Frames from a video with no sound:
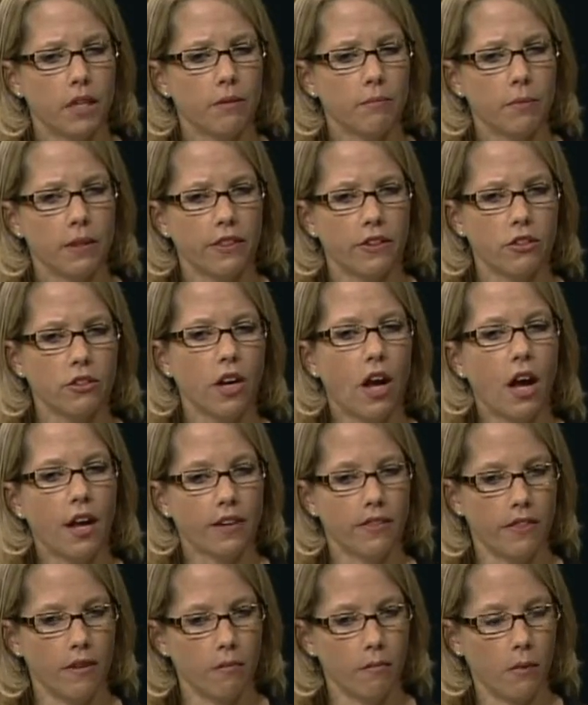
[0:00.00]
but they're not
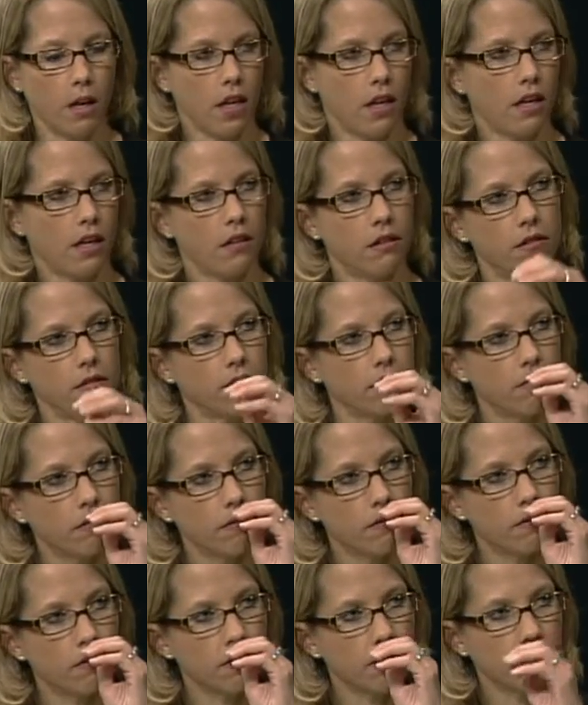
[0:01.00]
in the main
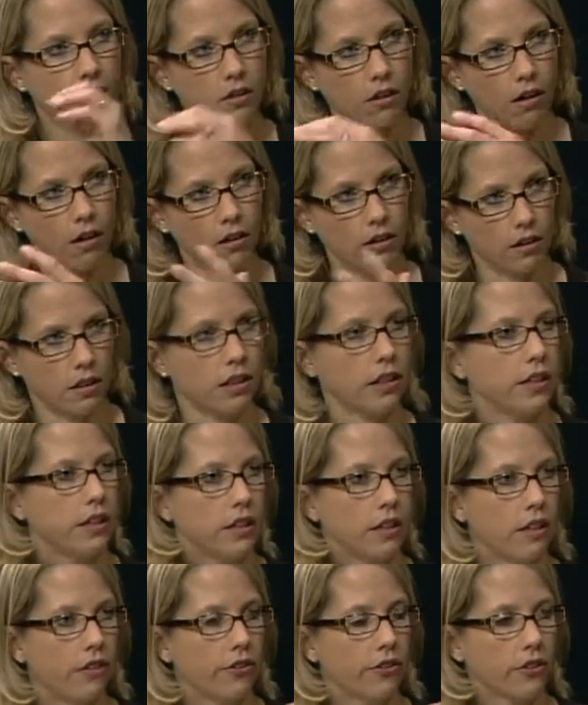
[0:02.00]
garden
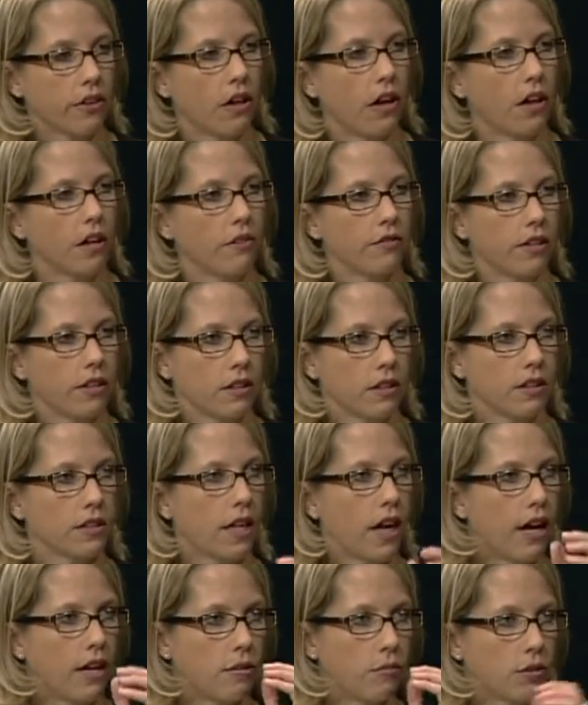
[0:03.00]
area. All they're right. kind of on okay. the
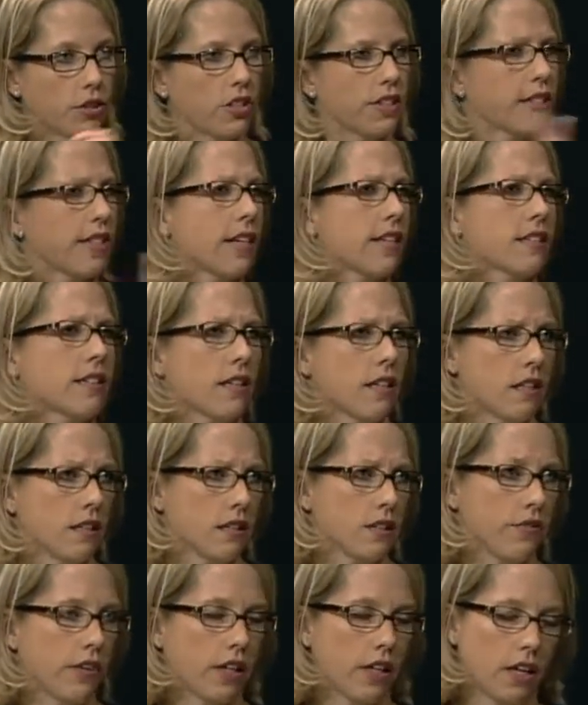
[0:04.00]
side, which is nice that
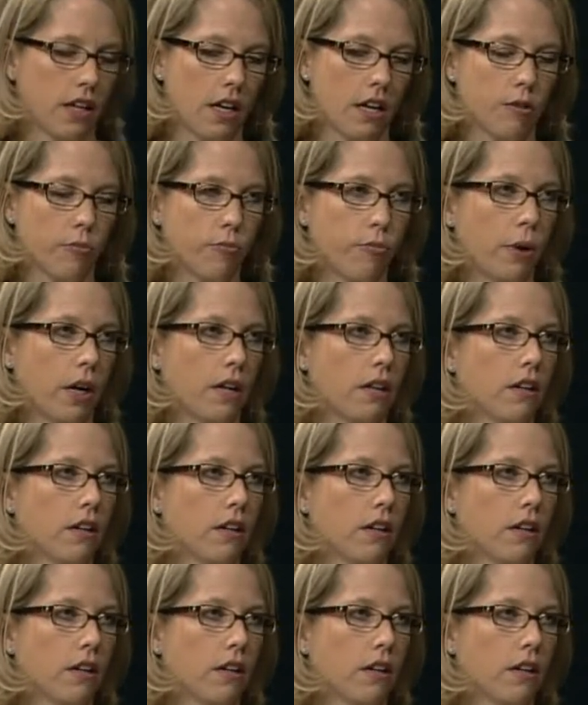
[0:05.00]
it's filling Well, they're also a